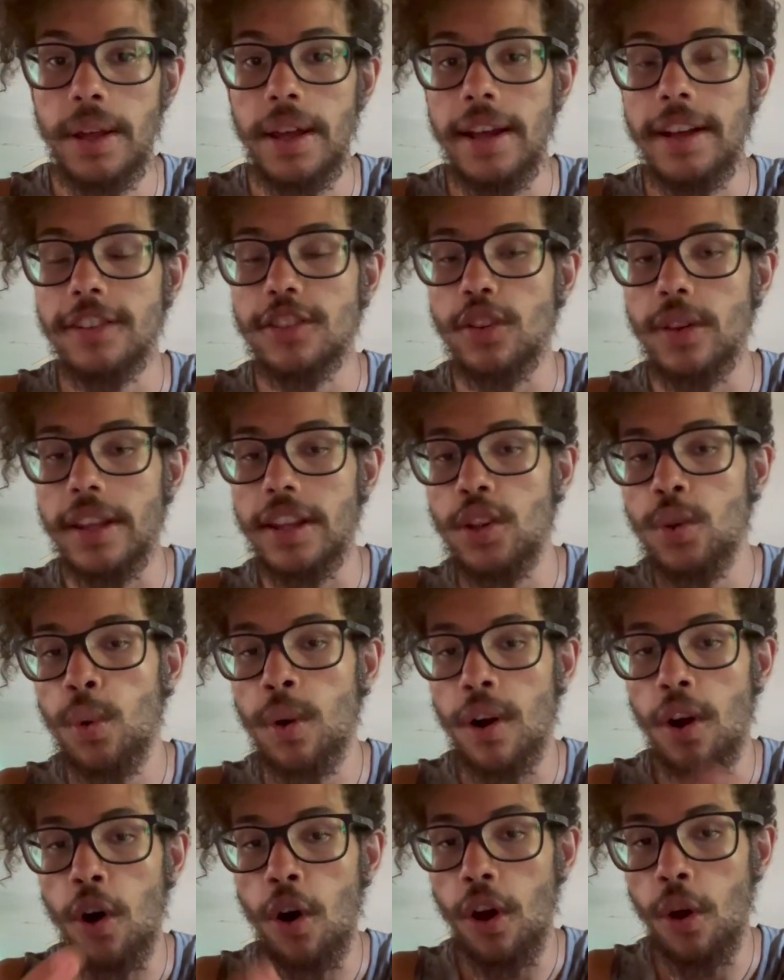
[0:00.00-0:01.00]
so that you
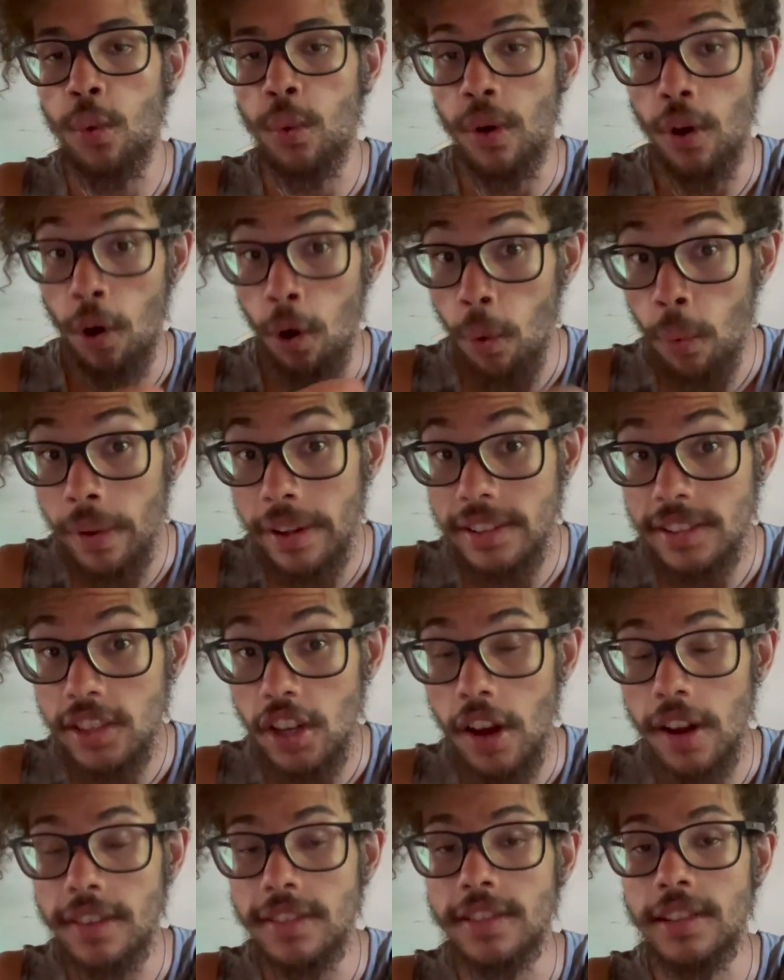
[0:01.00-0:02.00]
are always
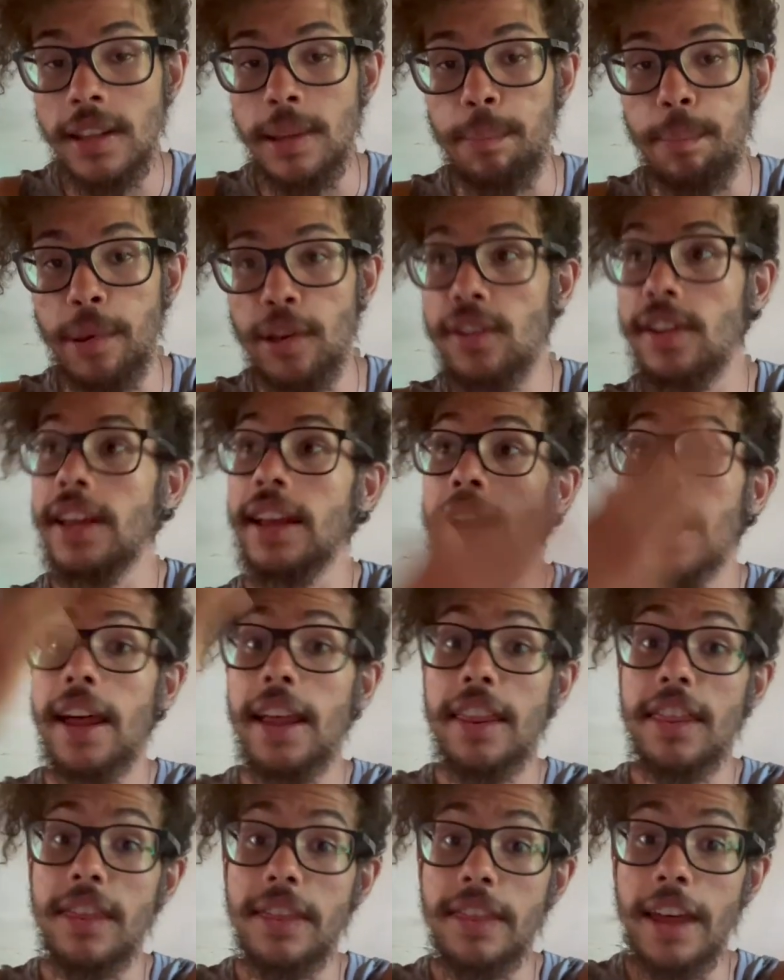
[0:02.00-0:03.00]
constantly building
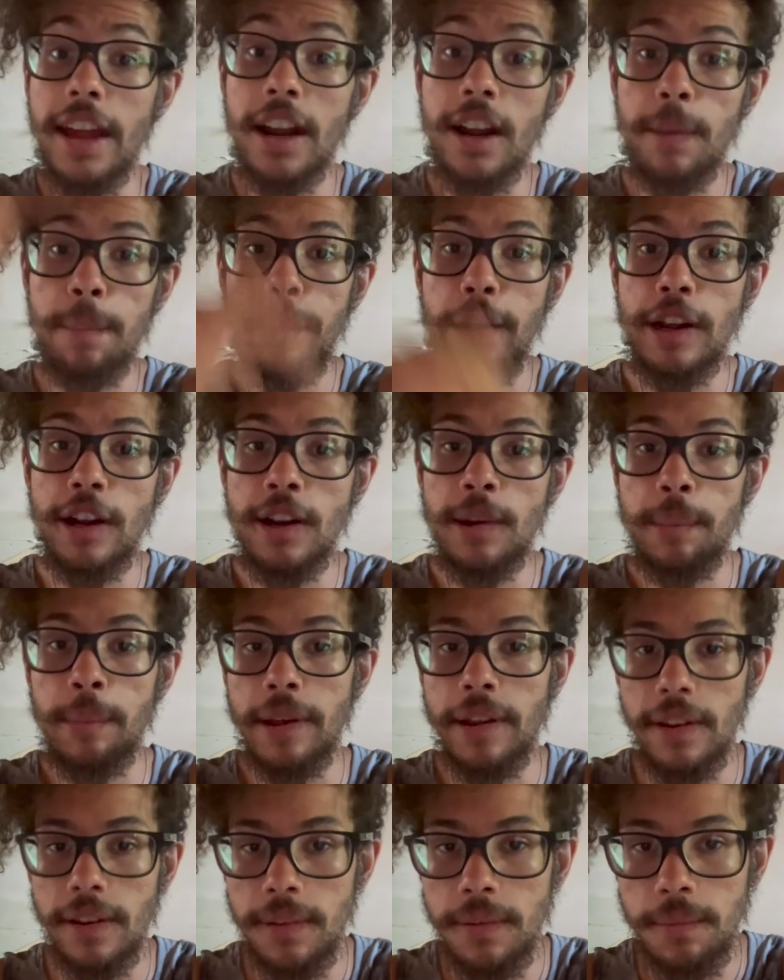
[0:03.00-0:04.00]
their
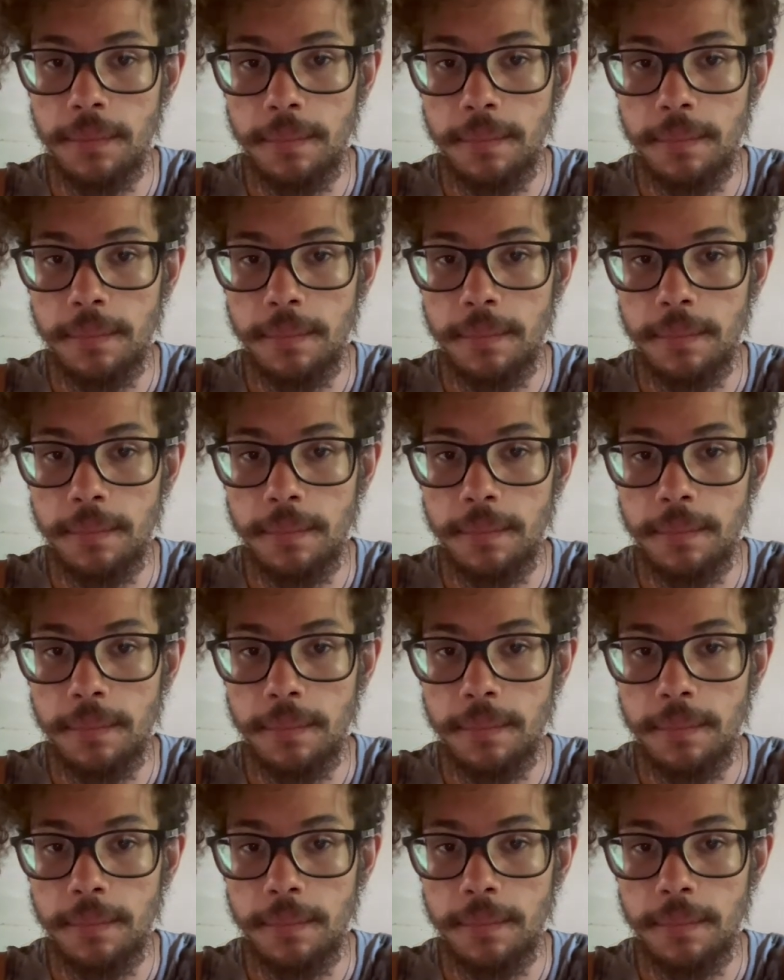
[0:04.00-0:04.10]
pyramid